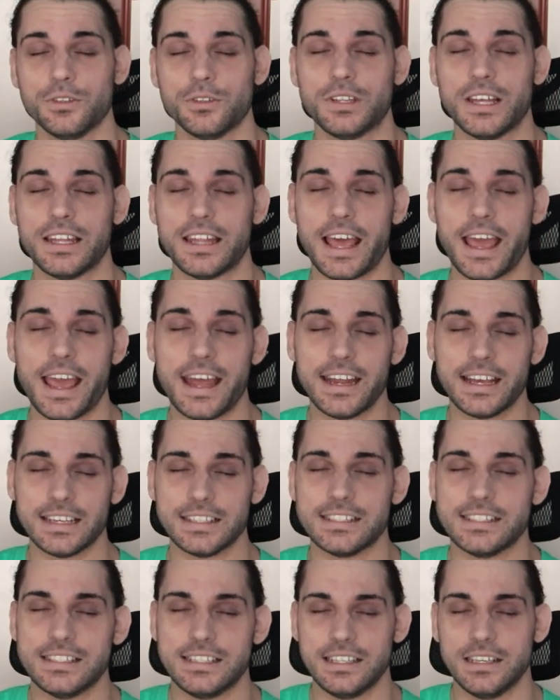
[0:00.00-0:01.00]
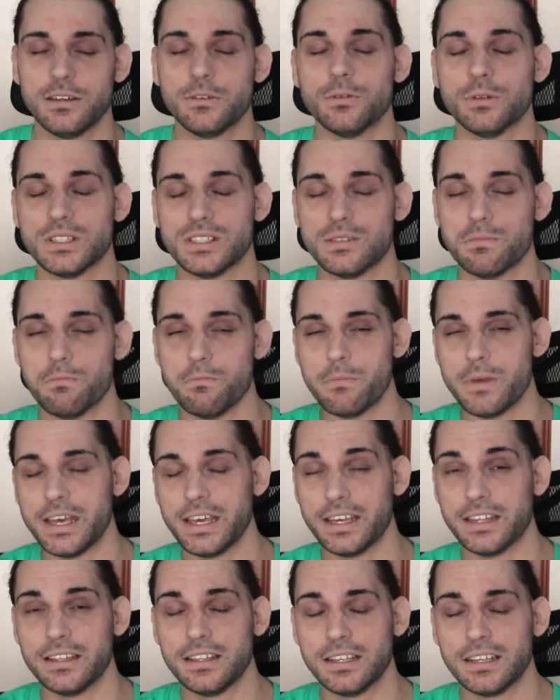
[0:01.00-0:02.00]
you that NXT was
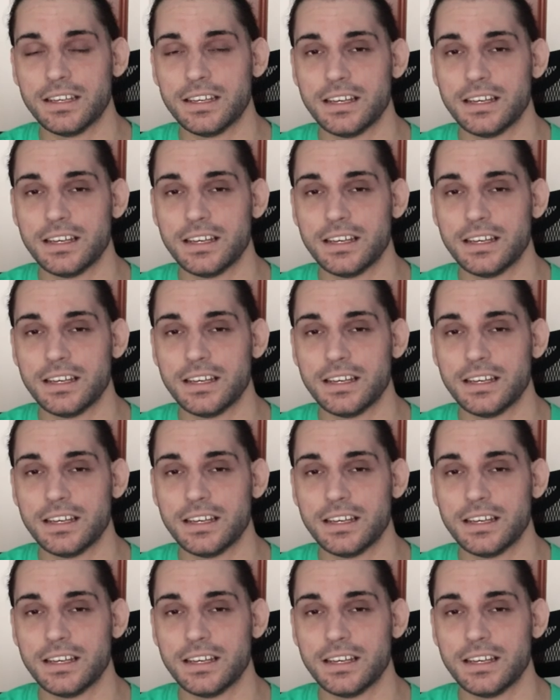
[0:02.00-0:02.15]
mid.